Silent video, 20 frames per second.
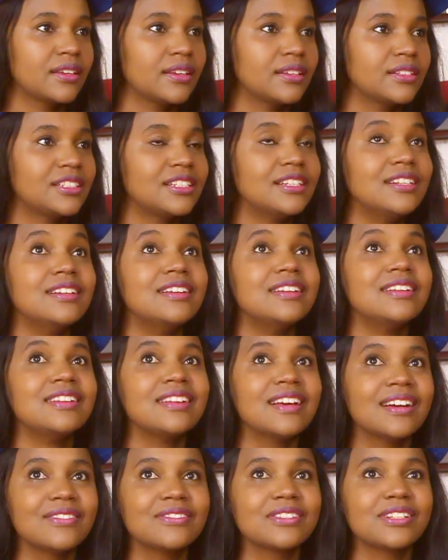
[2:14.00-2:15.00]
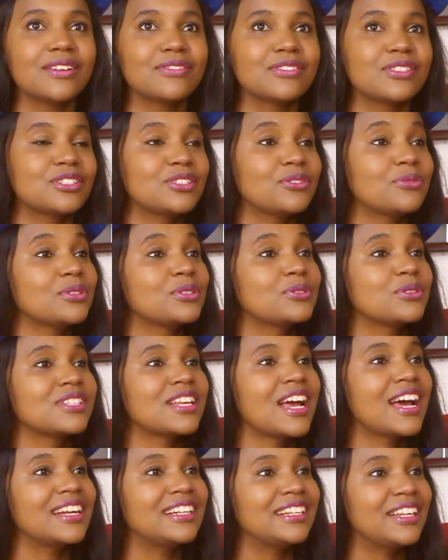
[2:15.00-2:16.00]
She loves. She was
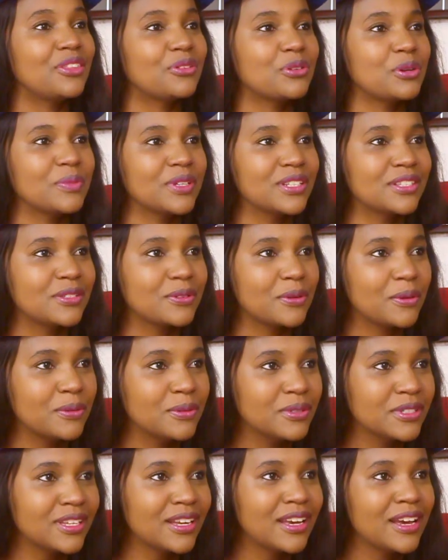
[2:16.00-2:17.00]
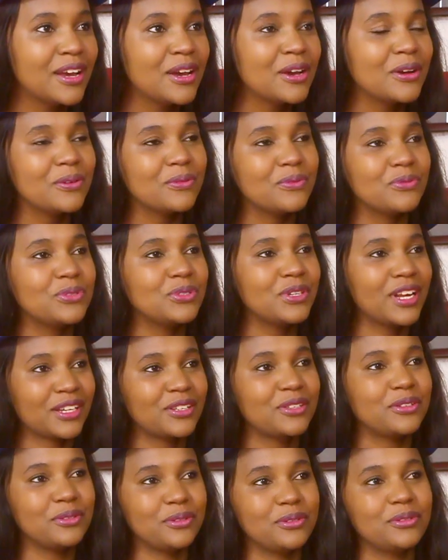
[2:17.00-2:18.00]
hardly 3 months old.
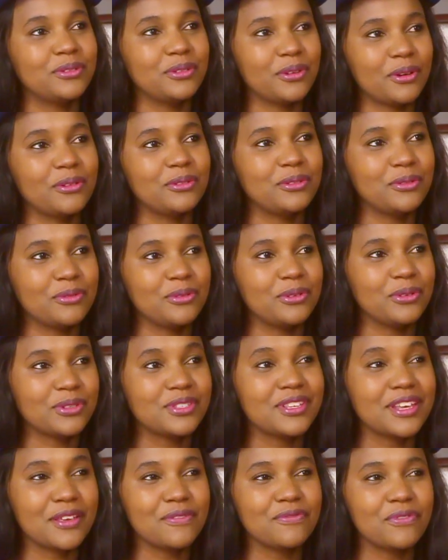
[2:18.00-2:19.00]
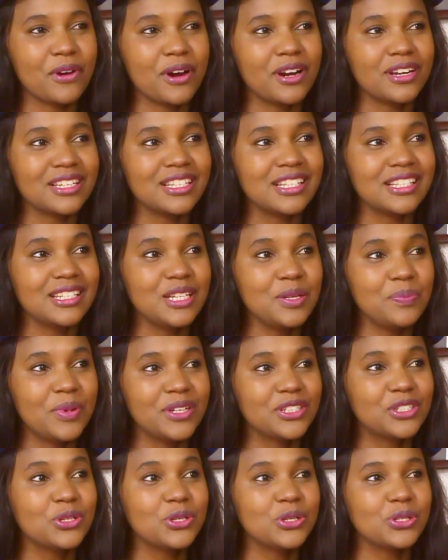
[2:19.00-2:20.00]
Like you're singing for her to sleep.
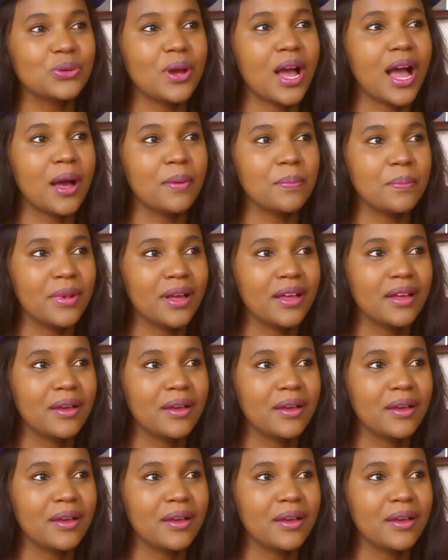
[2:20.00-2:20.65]
She used to hum